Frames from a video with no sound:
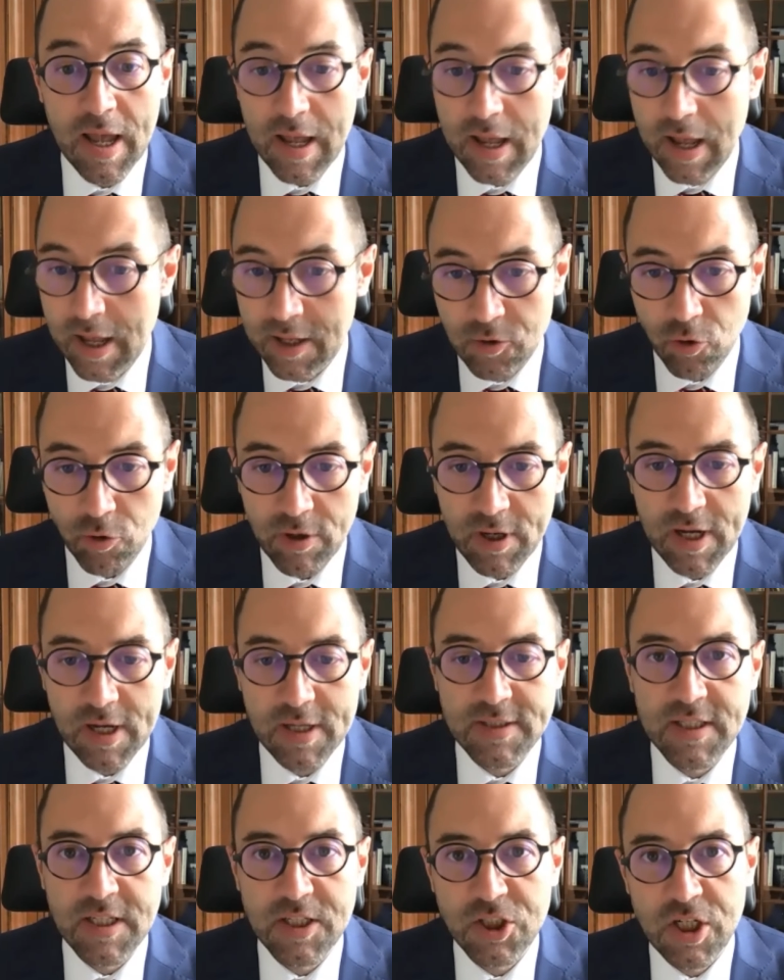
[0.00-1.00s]
an
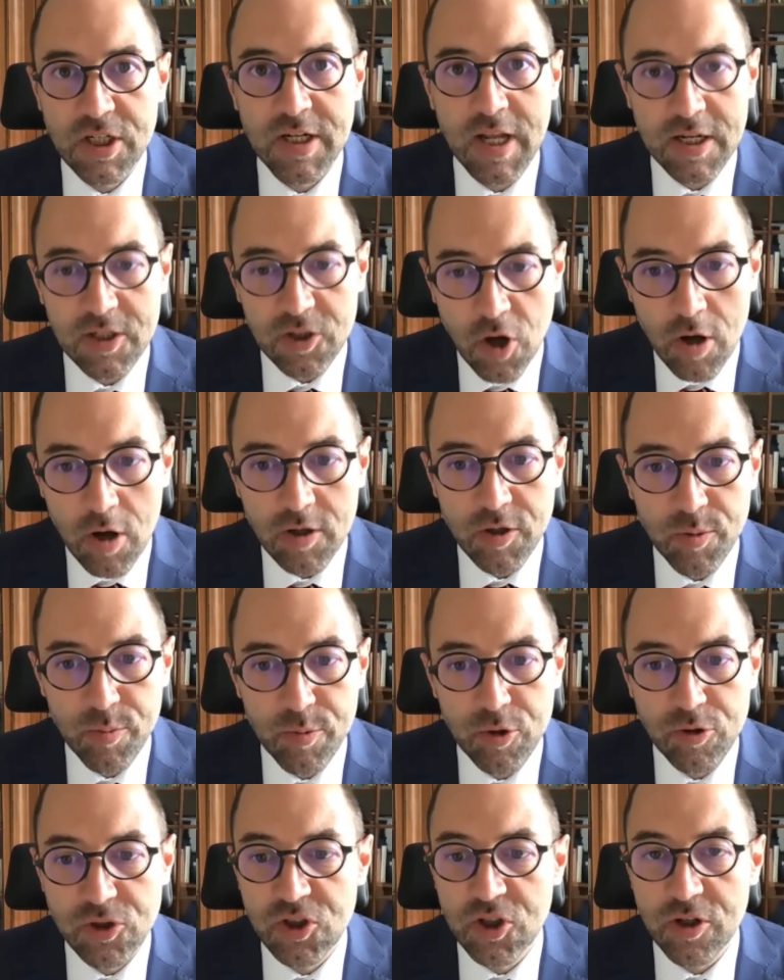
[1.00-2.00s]
organization that
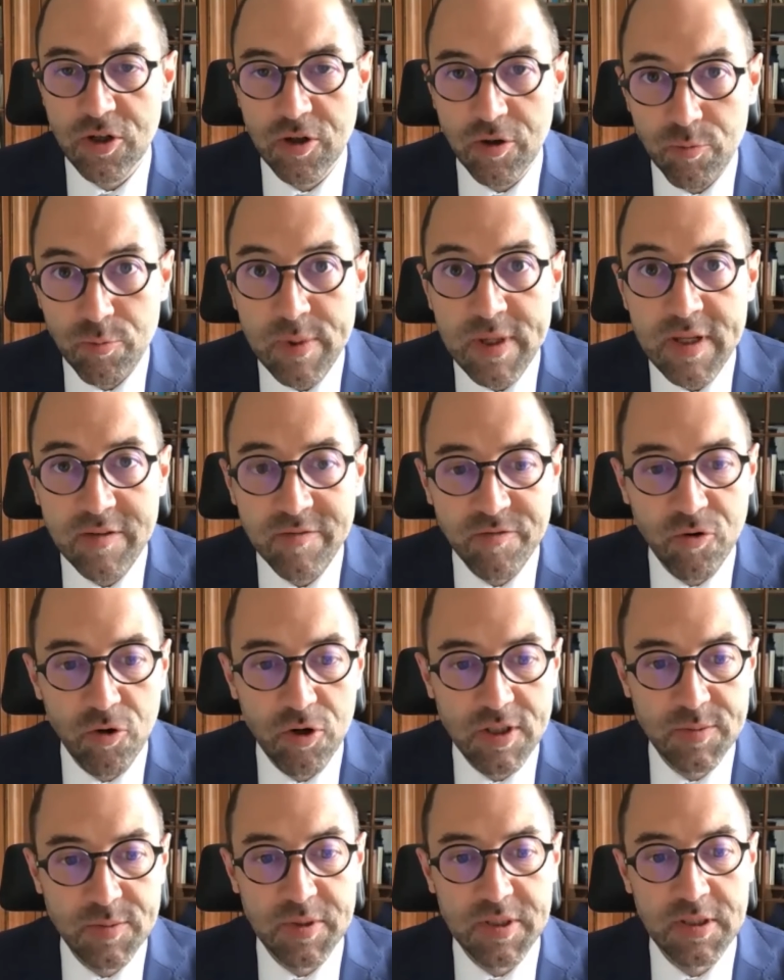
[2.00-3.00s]
contributes to the
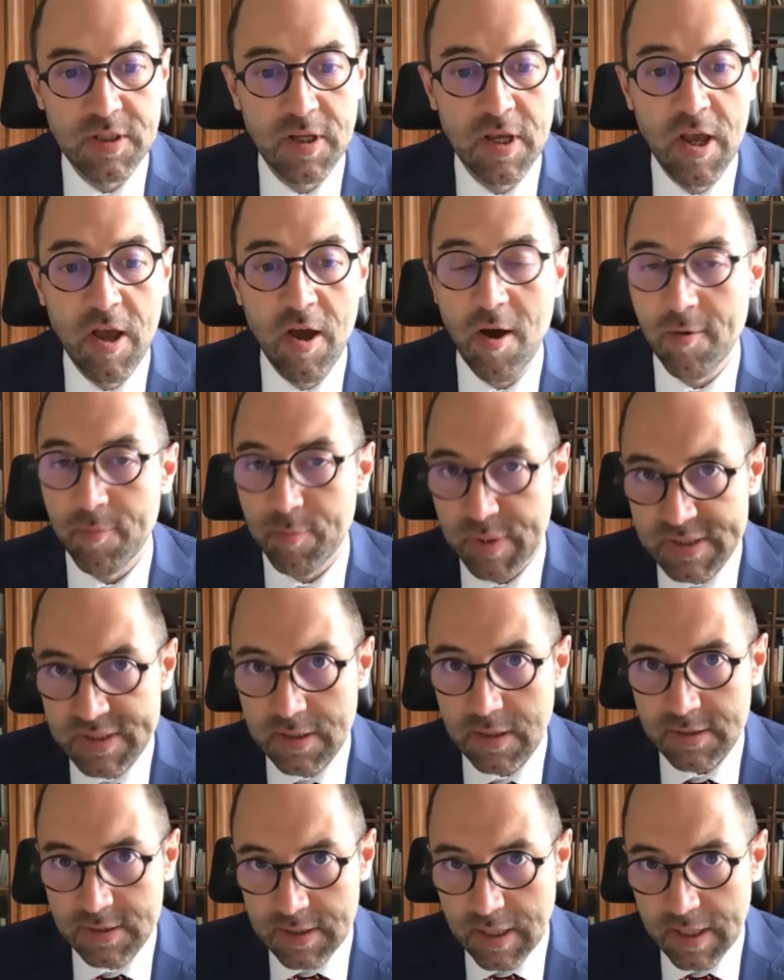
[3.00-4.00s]
reinforcement of
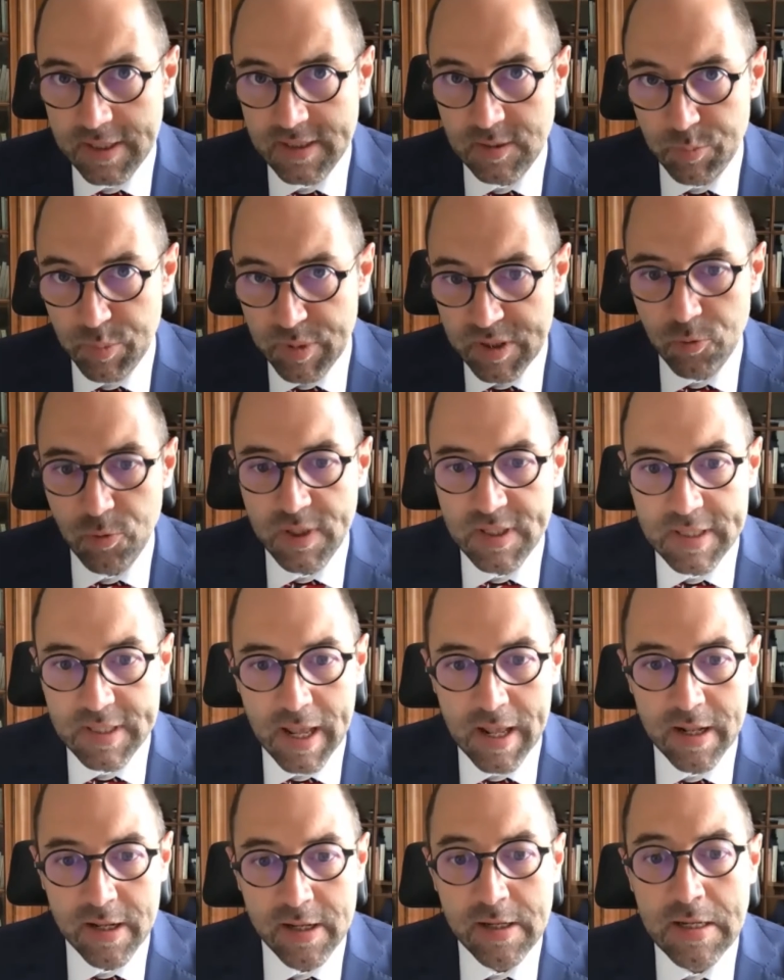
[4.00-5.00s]
business links between
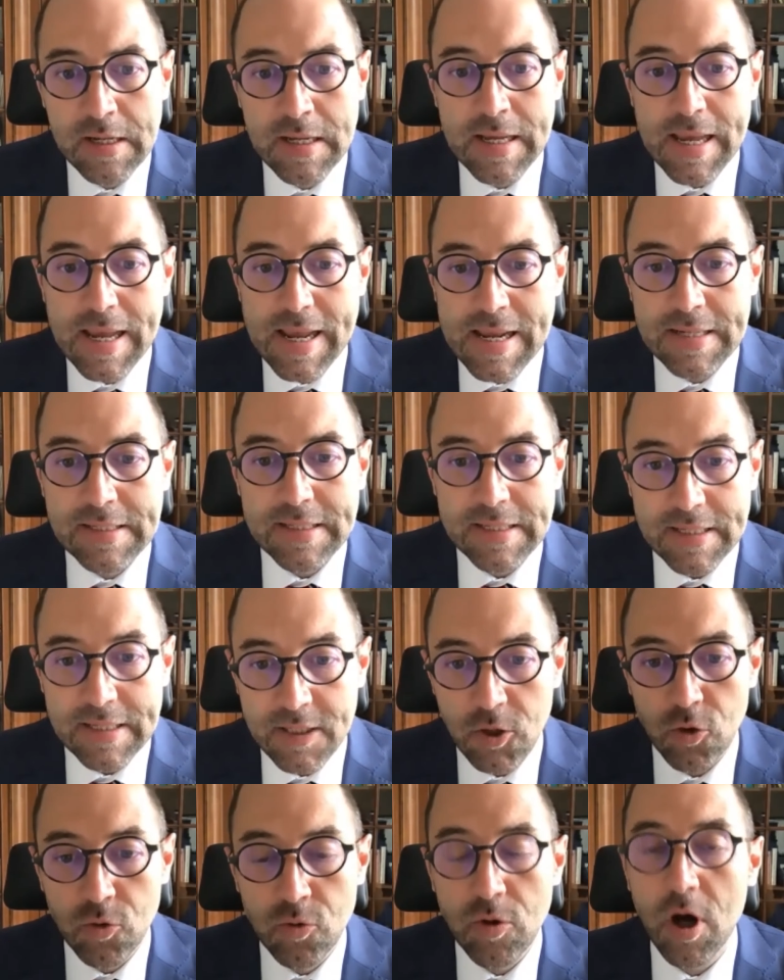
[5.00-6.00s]
Canada and the
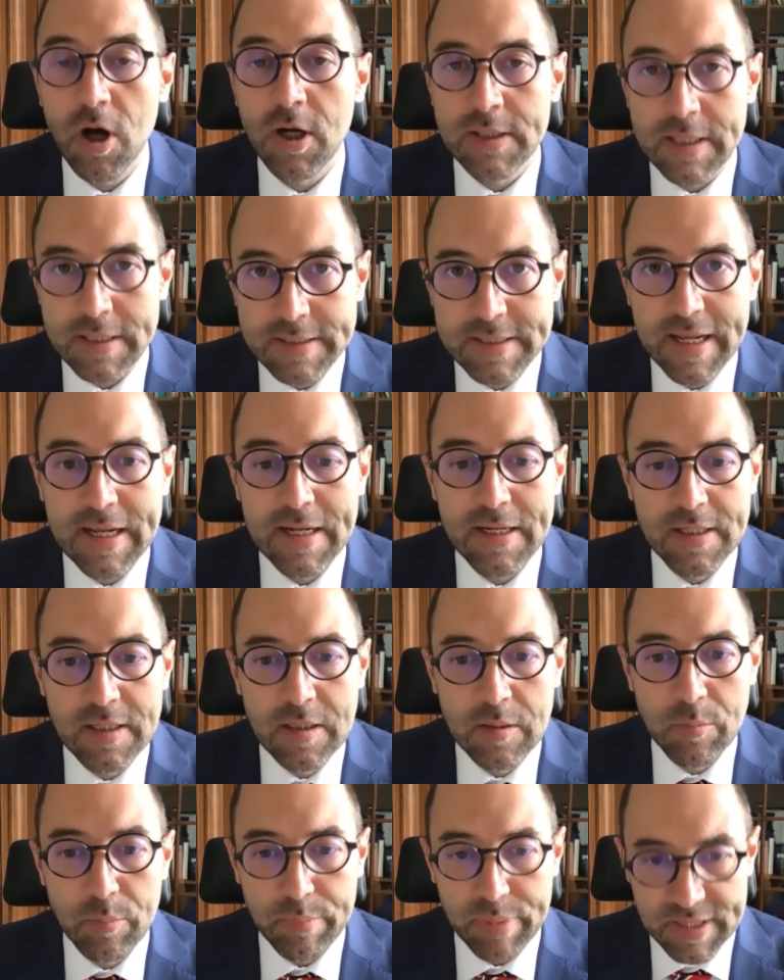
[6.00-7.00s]
EU on a daily
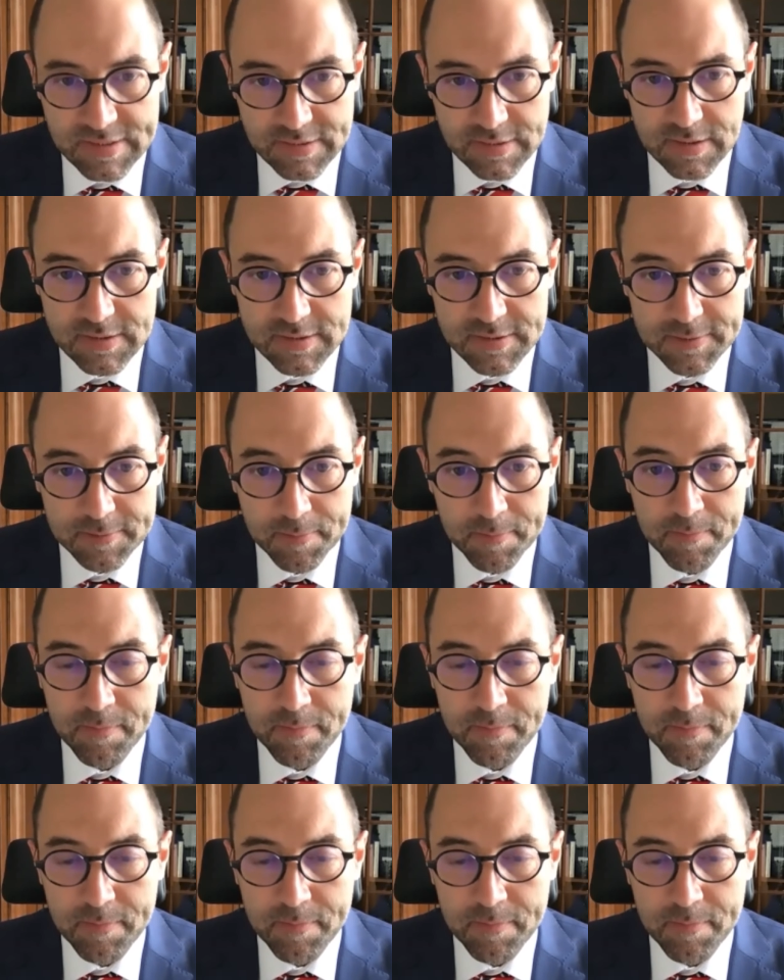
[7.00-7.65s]
basis.